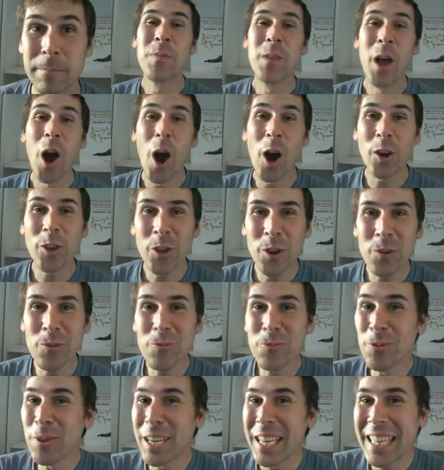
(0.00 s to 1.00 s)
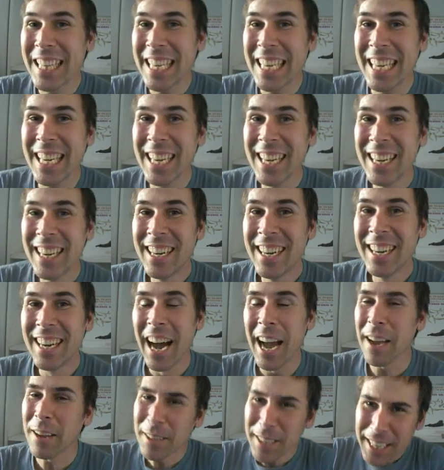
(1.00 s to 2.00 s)
Are you really...
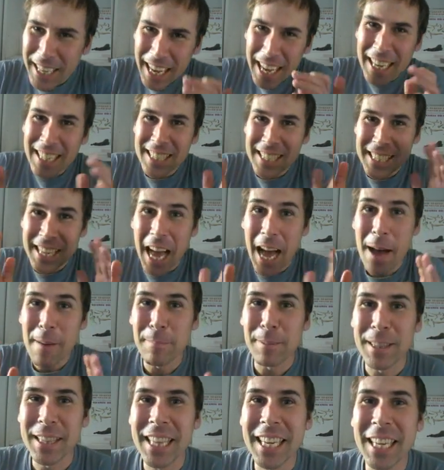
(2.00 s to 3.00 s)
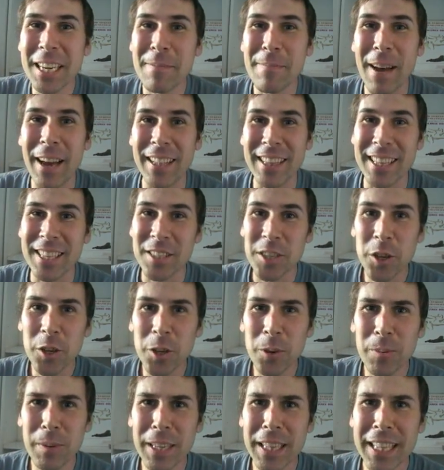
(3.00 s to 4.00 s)
you gotta stop and think about this. Are
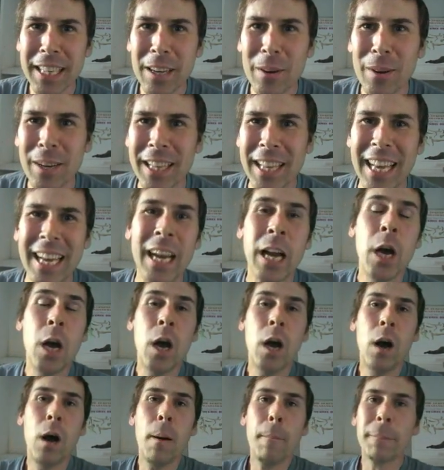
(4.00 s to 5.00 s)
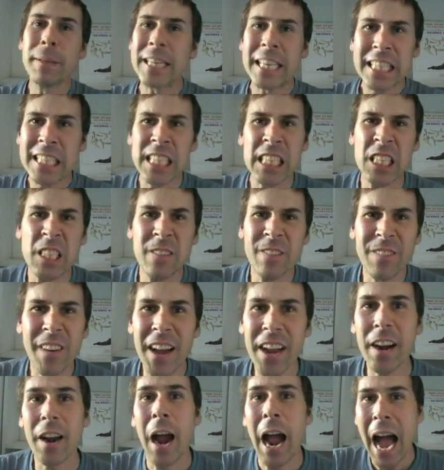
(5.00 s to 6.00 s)
you really going like, but this isn't
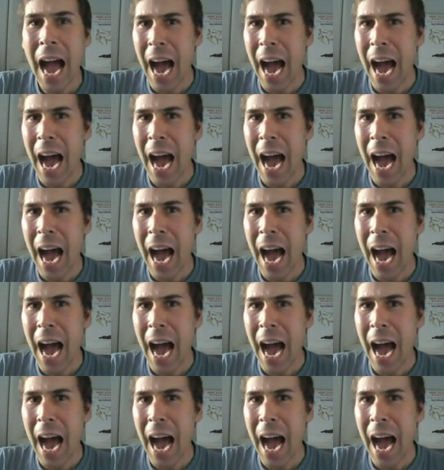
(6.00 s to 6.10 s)
fair?